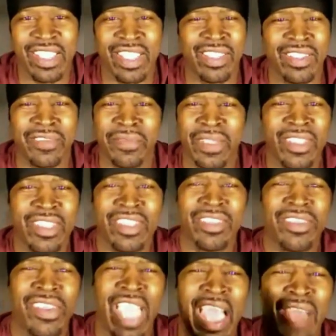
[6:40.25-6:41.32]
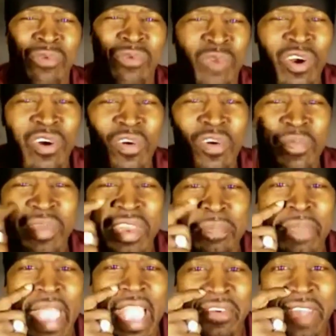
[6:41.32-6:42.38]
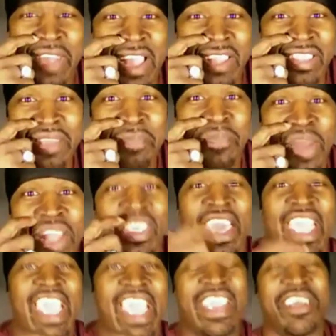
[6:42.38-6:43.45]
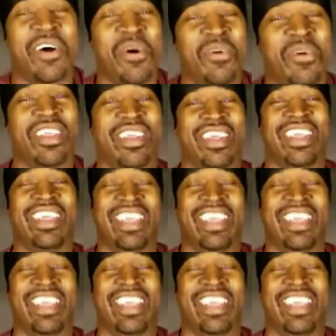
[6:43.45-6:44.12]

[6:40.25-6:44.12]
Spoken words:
Then you got Rome in the background. This brother had on